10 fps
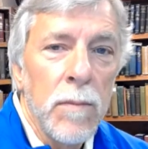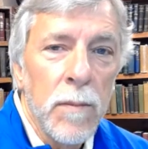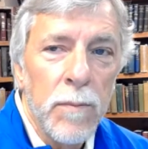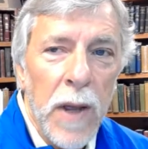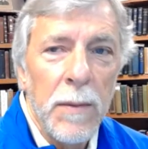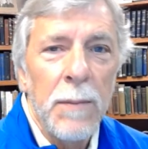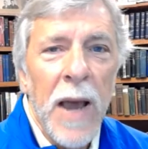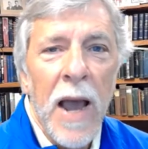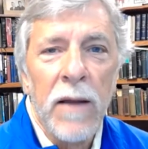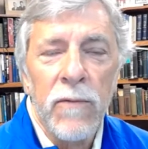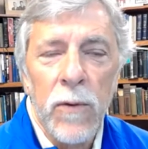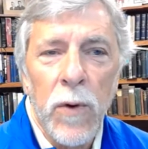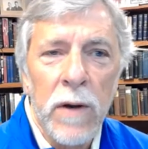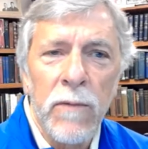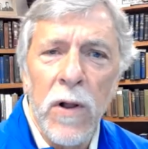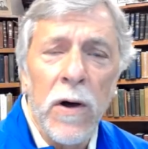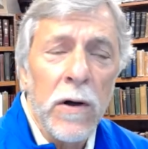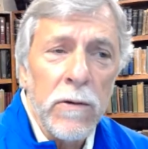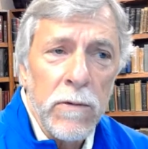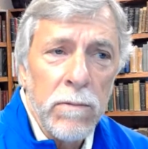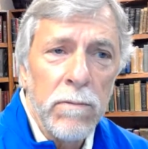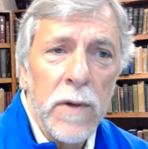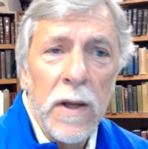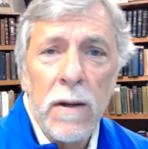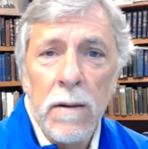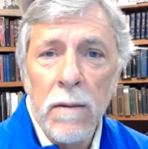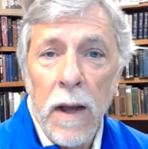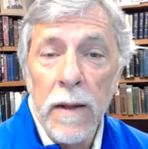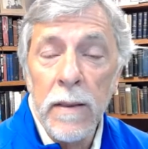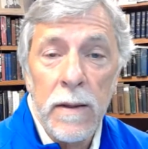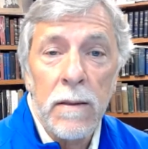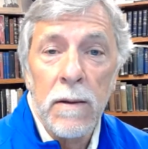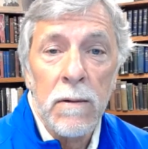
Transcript: Pay me back for what I've lost. I think